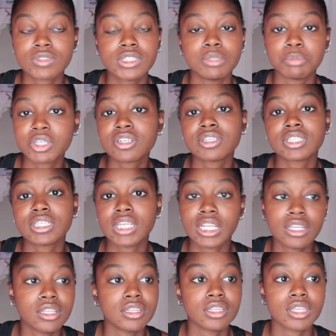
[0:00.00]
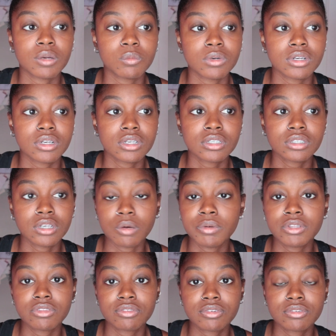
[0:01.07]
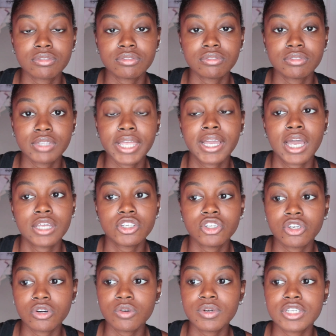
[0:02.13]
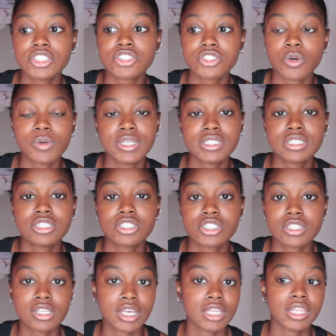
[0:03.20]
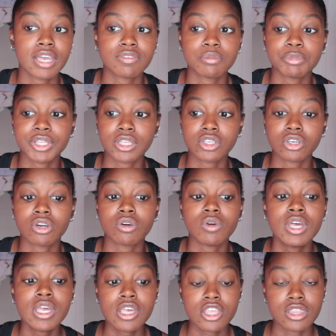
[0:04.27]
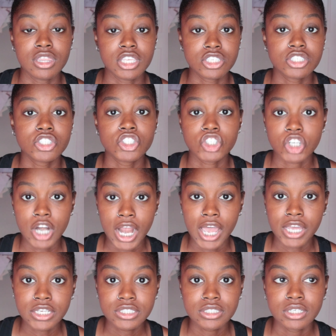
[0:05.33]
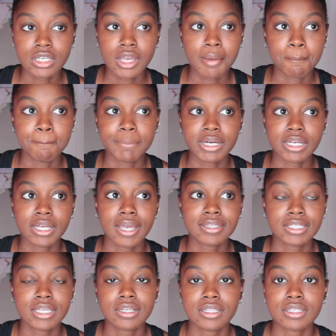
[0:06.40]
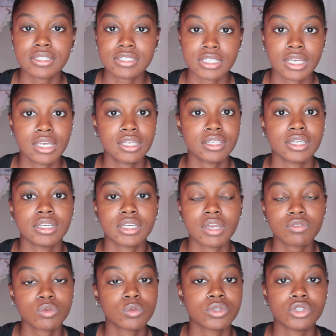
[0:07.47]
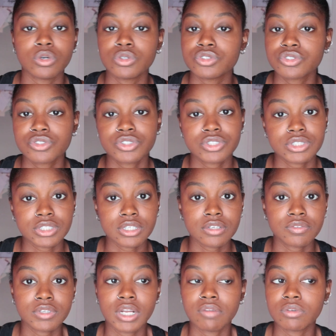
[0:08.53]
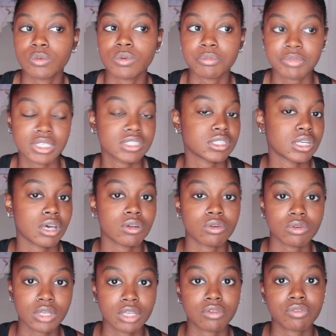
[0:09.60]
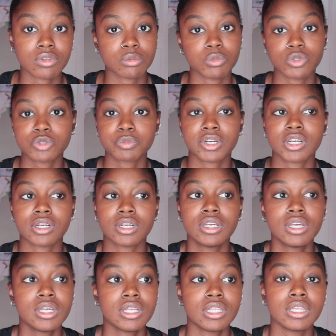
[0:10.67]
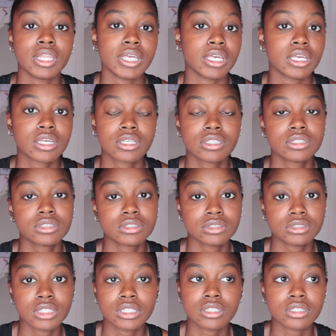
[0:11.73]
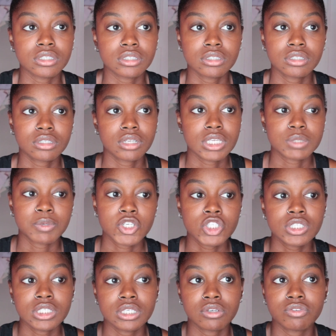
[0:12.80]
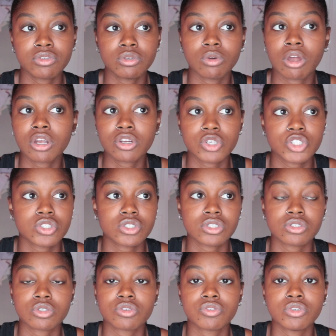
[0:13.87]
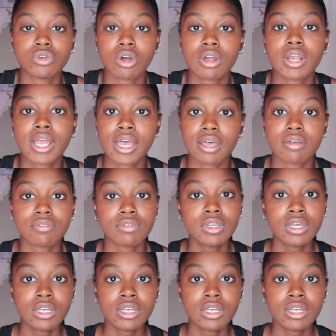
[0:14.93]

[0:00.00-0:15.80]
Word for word: really bigger than anything that we're going through. Like, I know it's so easy to just look at life and be like, yo, this is trash, but at the end of the day, like, everyone goes through their stuff, and everyone makes it out okay for the most part. Like, and especially if you are Christian, or if you are have,